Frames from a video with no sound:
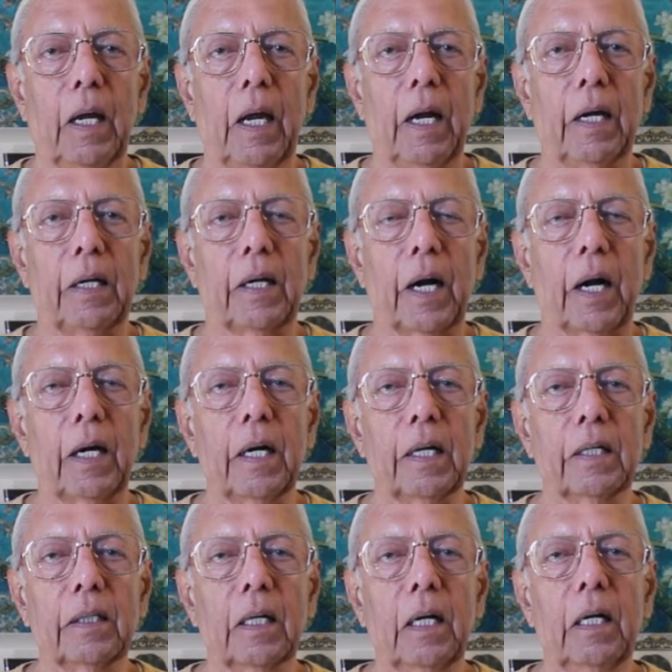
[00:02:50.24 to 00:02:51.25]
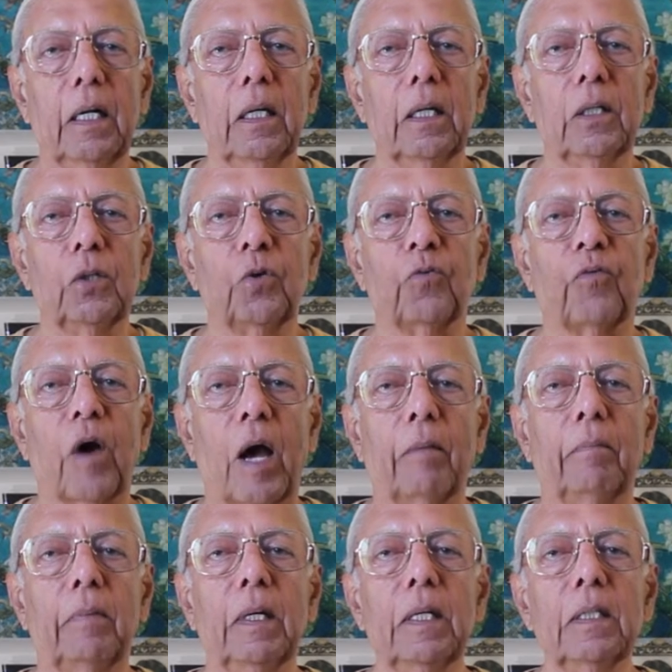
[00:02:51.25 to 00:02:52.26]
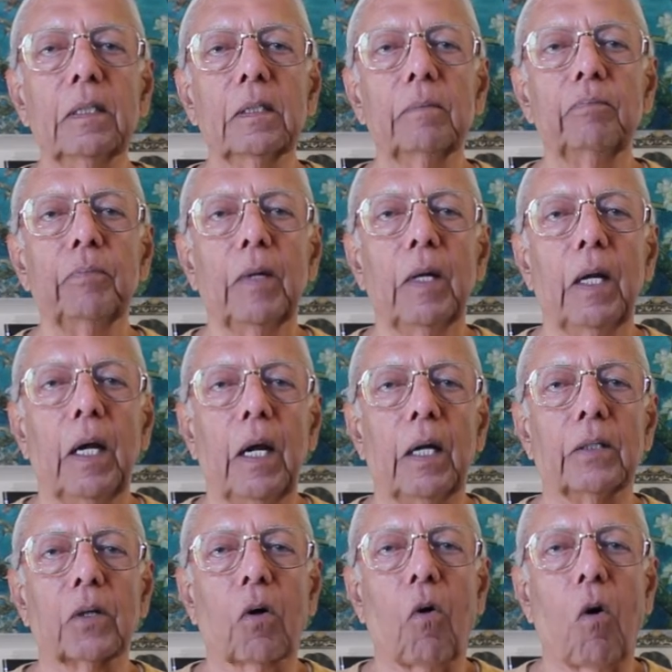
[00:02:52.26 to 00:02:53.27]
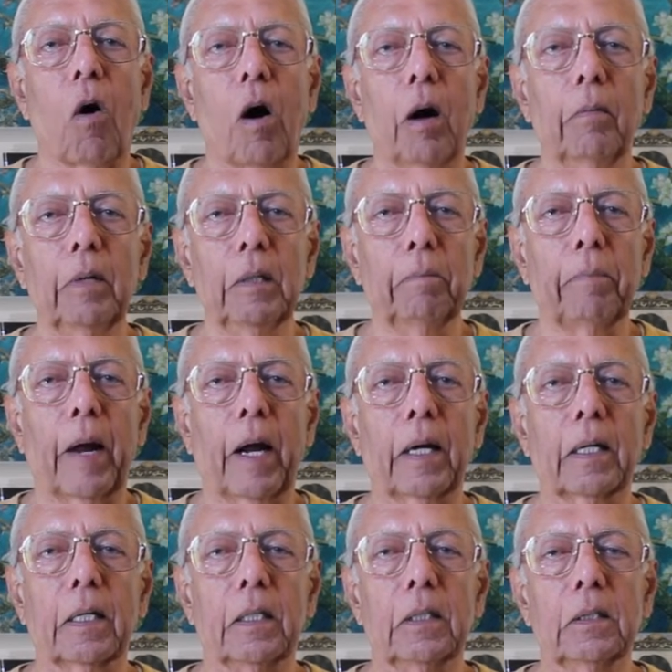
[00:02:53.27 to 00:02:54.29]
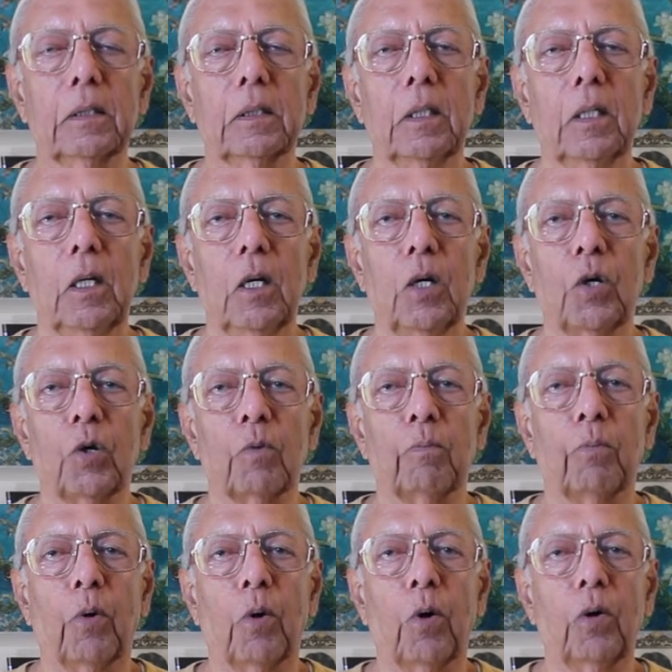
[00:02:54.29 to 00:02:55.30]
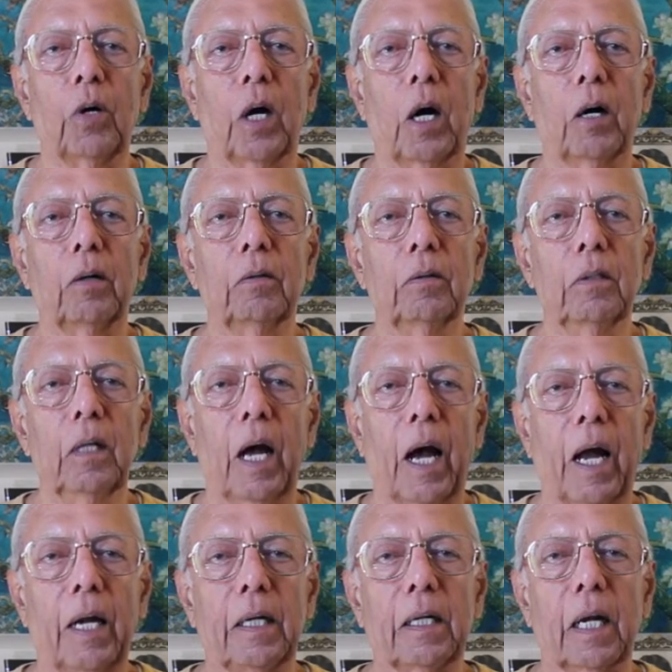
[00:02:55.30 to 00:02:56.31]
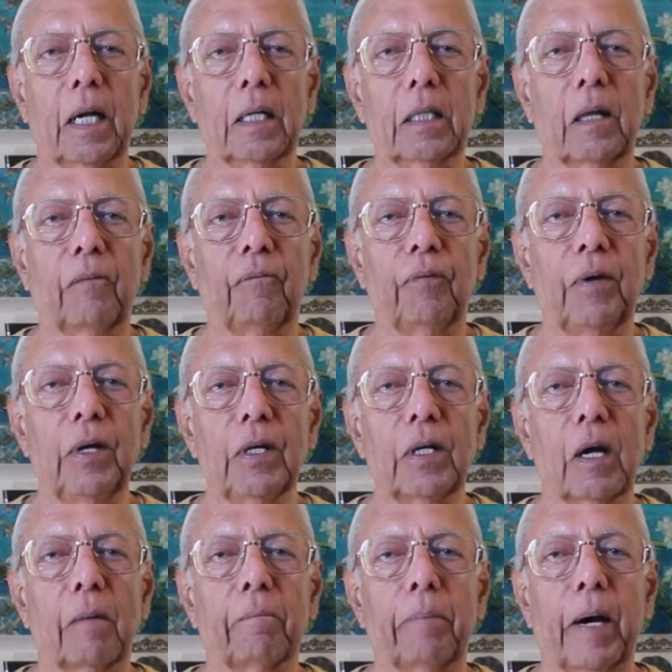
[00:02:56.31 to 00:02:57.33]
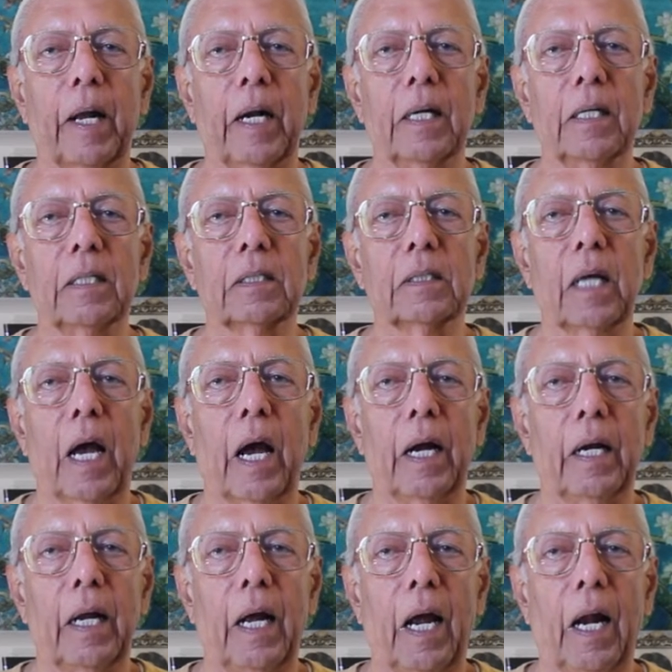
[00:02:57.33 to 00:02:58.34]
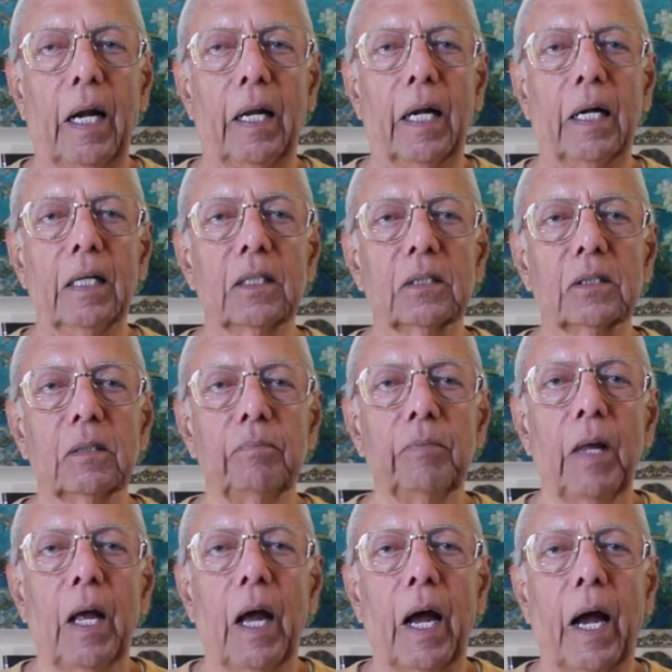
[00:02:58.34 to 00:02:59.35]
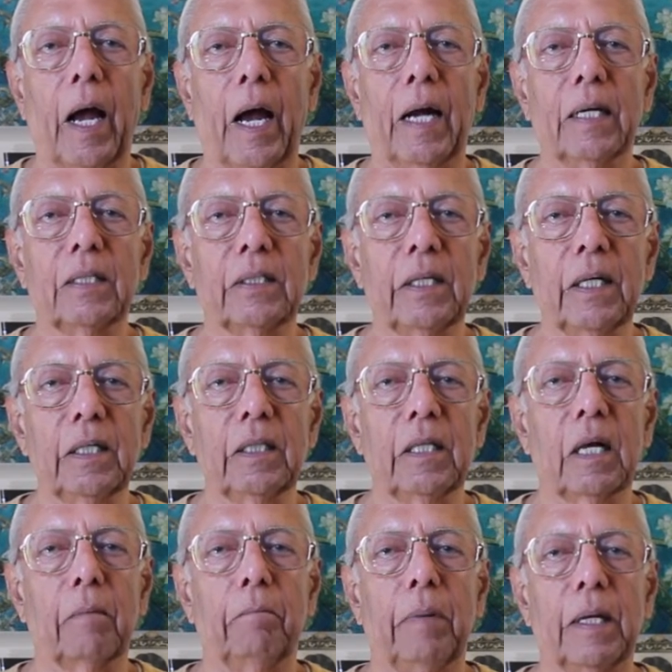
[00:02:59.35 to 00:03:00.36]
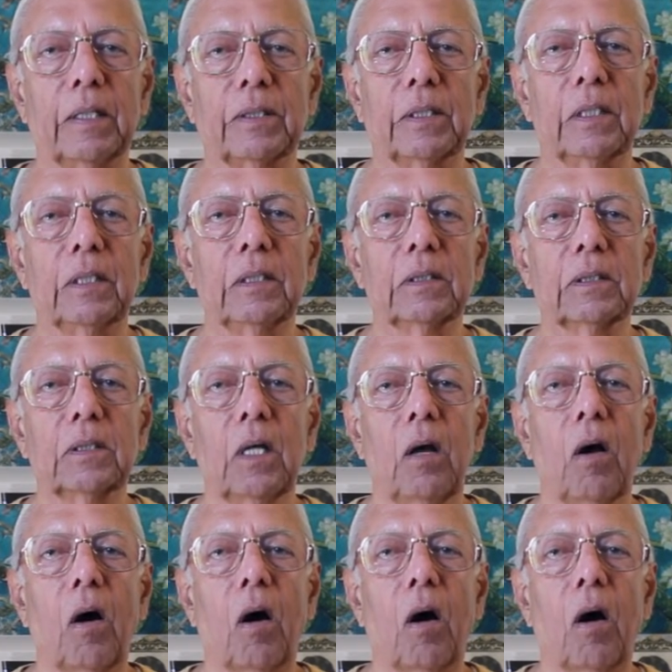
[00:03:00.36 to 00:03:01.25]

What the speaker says: In traditional Hindu families, it is a common practice to bow down and touch the feet of parents and elders and seek their blessings